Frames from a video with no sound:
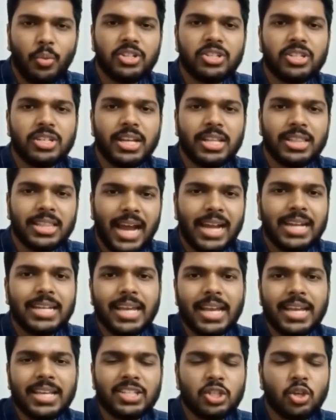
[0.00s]
which in
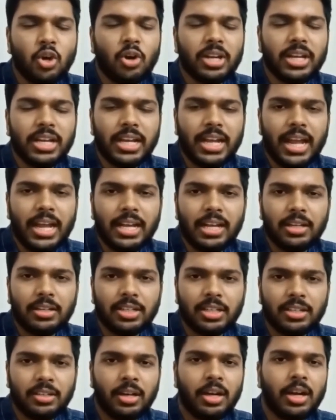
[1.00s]
that case, your
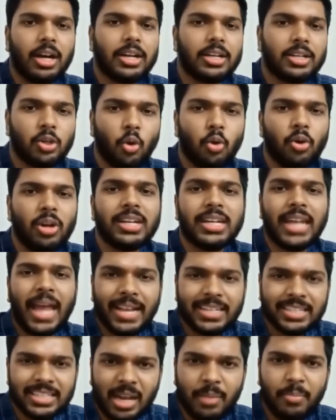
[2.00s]
uh, total
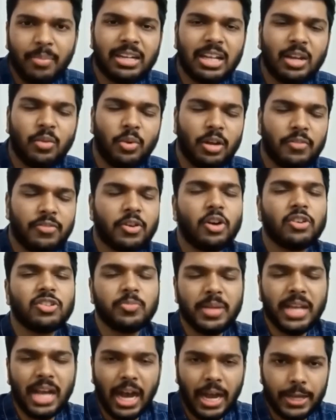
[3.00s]
tax liability will of
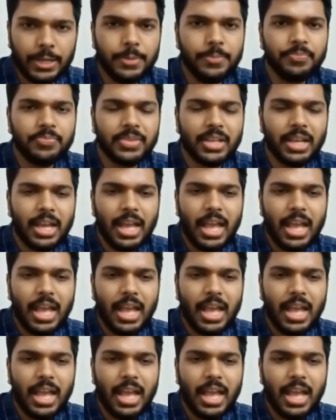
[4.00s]
course be higher